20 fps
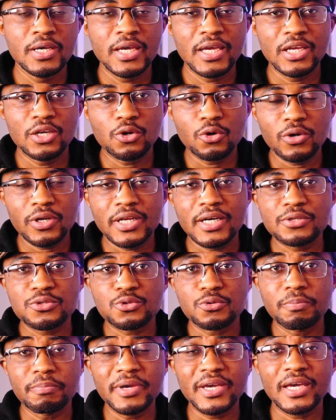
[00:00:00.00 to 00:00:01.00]
in order
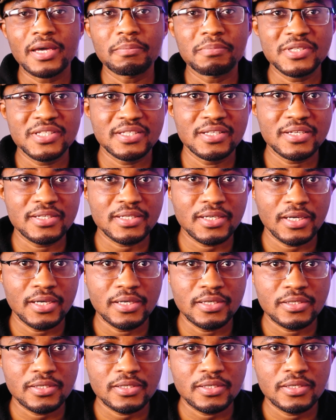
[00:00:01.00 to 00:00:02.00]
to make a business
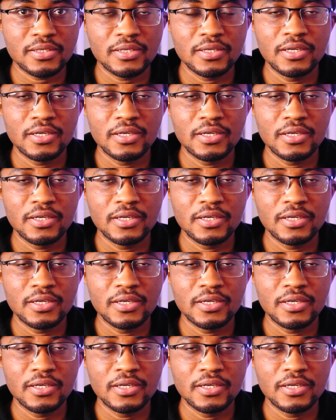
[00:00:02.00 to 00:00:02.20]
case.